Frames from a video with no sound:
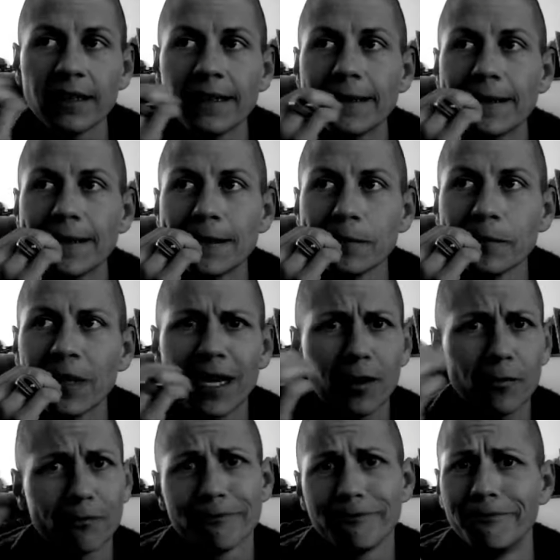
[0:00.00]
Um, and
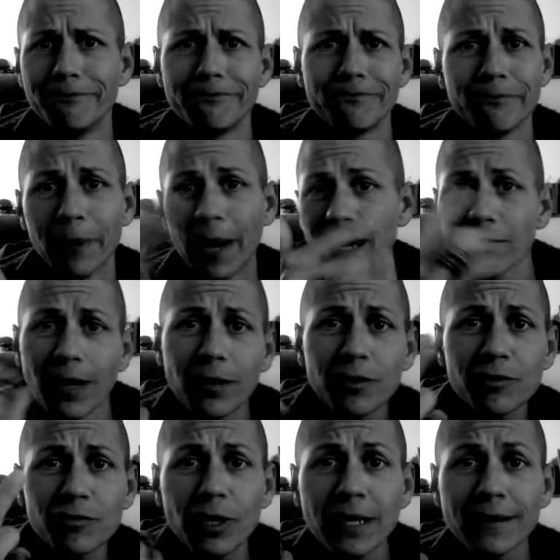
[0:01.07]
I'll buy a
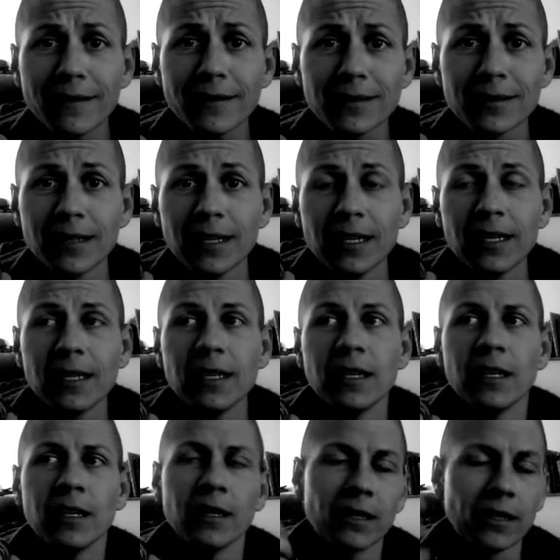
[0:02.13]
round of drinks.
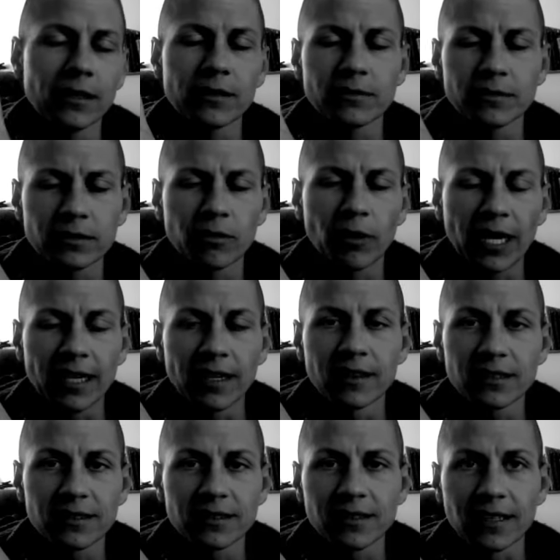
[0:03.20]
Uh, granted,
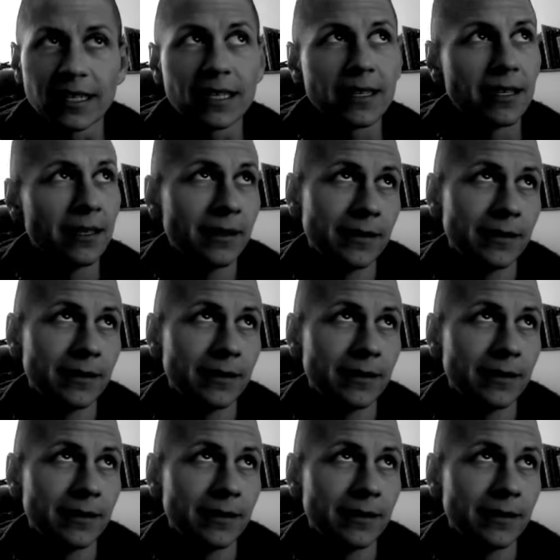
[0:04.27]
this is like